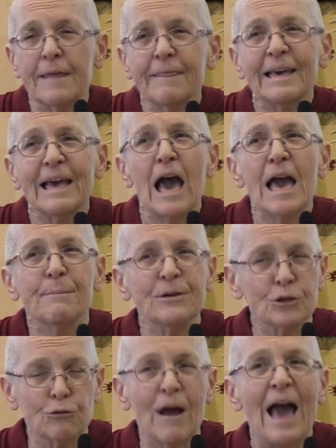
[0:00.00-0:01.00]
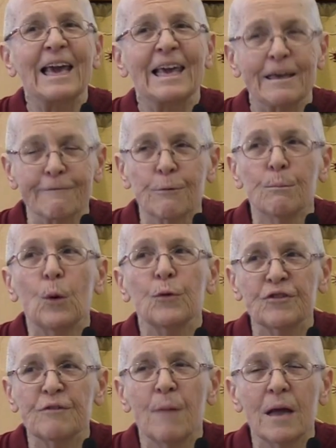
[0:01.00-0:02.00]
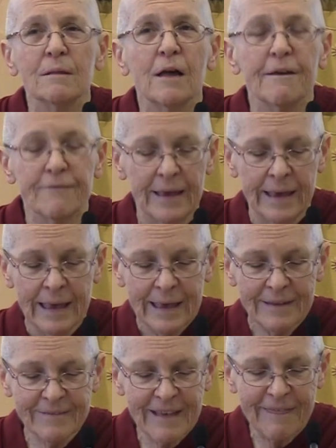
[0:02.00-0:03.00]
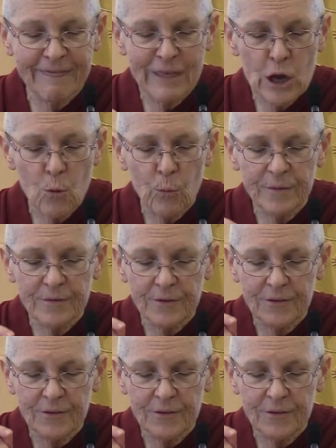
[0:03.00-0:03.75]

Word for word: I think I had been tracking it for most of my life, is that there was a